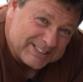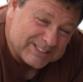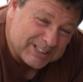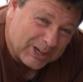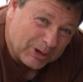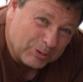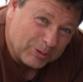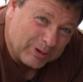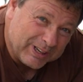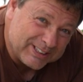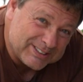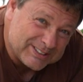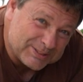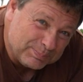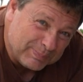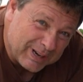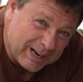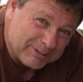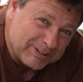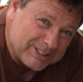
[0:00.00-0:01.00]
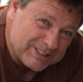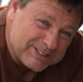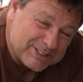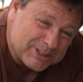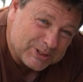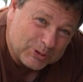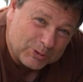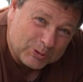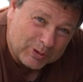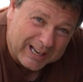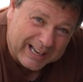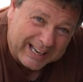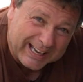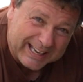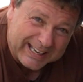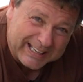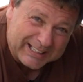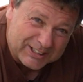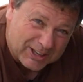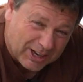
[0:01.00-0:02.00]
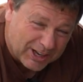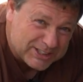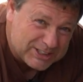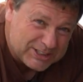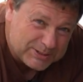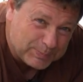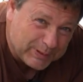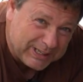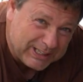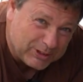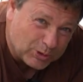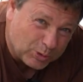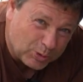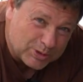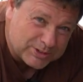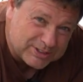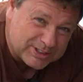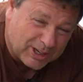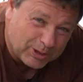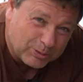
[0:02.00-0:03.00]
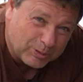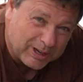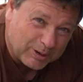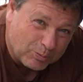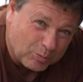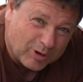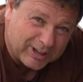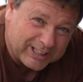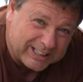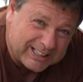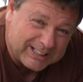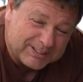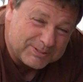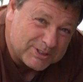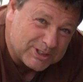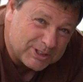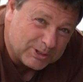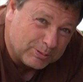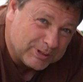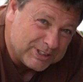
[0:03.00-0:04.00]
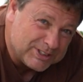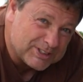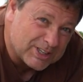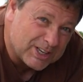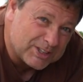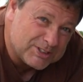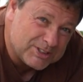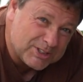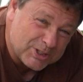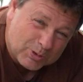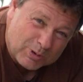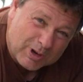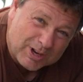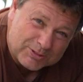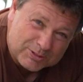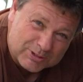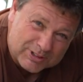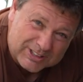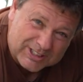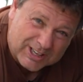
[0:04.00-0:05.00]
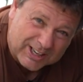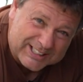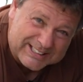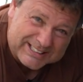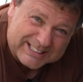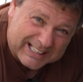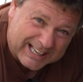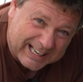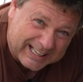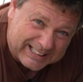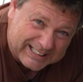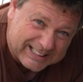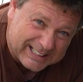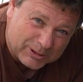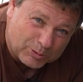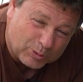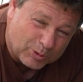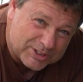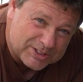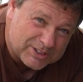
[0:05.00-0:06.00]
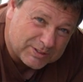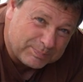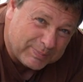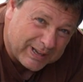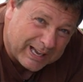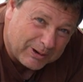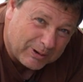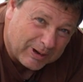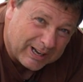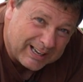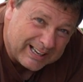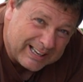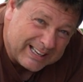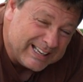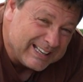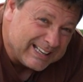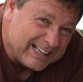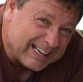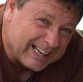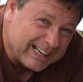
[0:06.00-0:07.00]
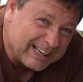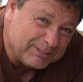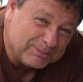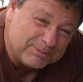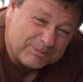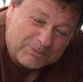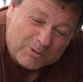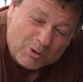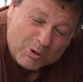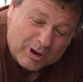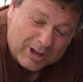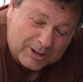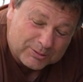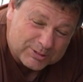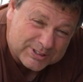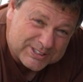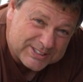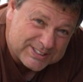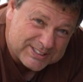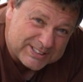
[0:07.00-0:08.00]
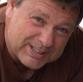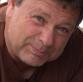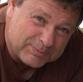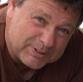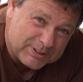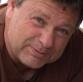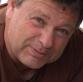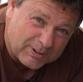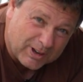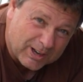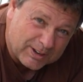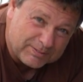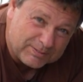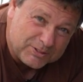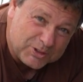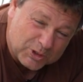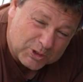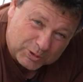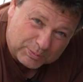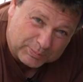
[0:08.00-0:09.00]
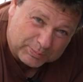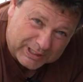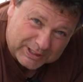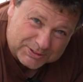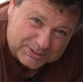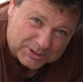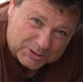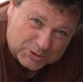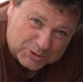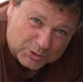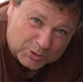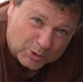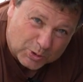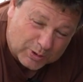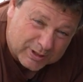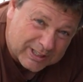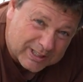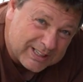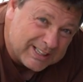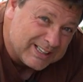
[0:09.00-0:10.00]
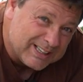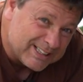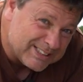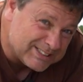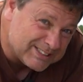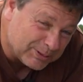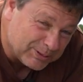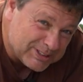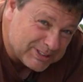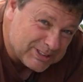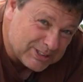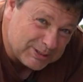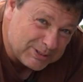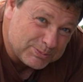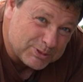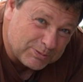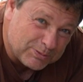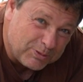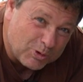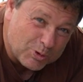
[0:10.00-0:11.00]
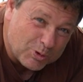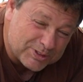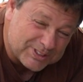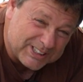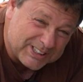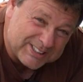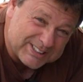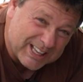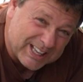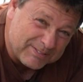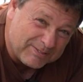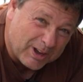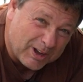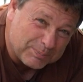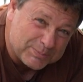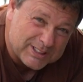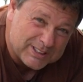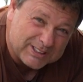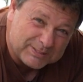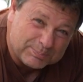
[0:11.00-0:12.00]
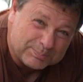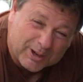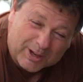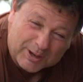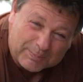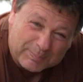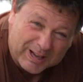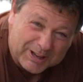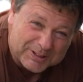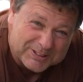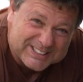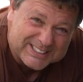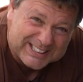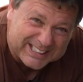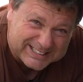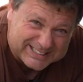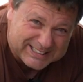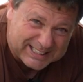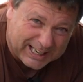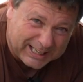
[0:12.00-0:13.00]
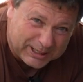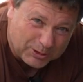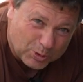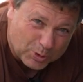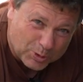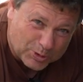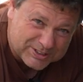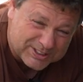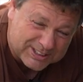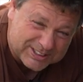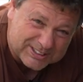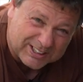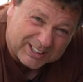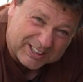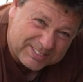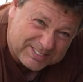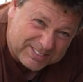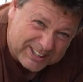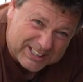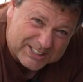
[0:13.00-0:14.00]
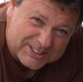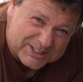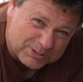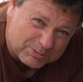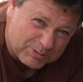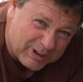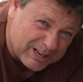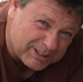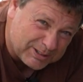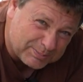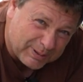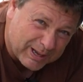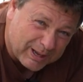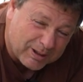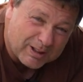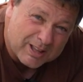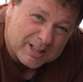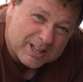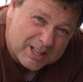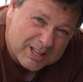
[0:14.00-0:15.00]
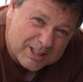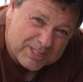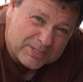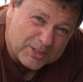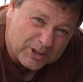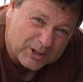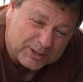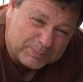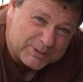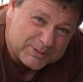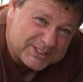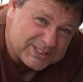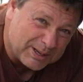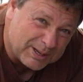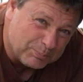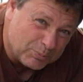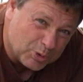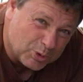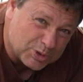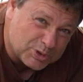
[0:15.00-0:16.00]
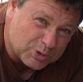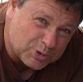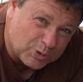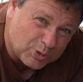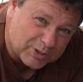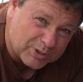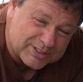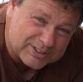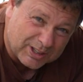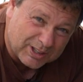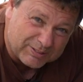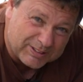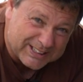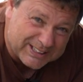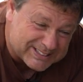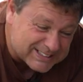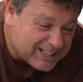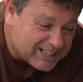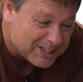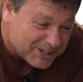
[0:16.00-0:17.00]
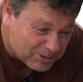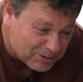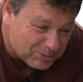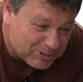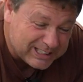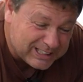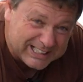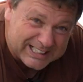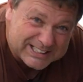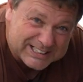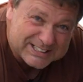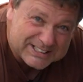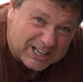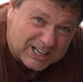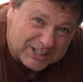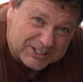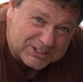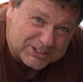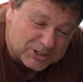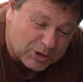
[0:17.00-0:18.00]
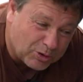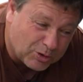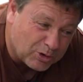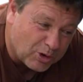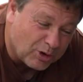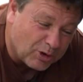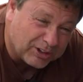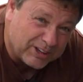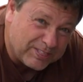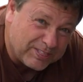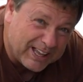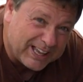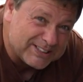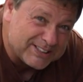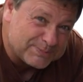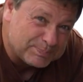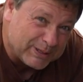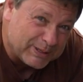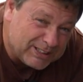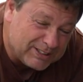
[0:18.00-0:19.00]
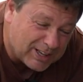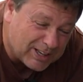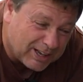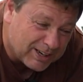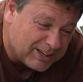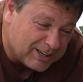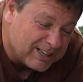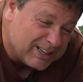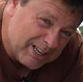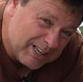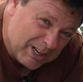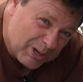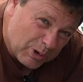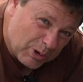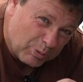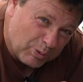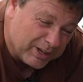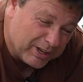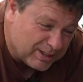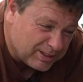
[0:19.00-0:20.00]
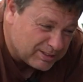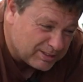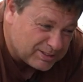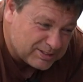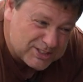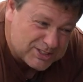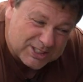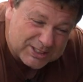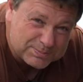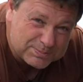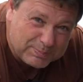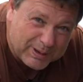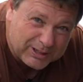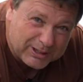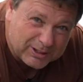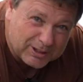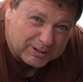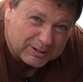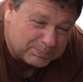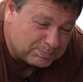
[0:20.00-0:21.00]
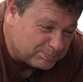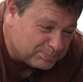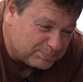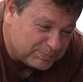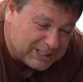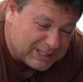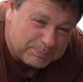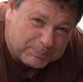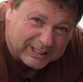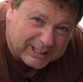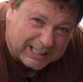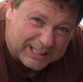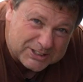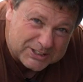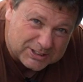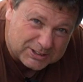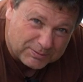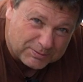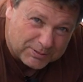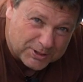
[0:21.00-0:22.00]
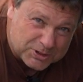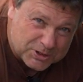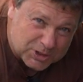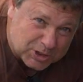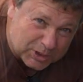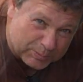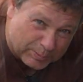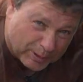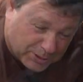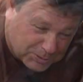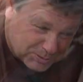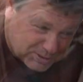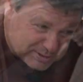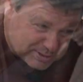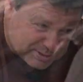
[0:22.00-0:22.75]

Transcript: So it's married to a 9-speed auto, and what it gives you is 298 kilowatts of power and 475 newton meters of torque. So in terms of horses, they've upped it by about 68 horses, and I think it's around about 30% more torque. So there's really is tons gone on, and that's been done with just better manipulation of the turbos.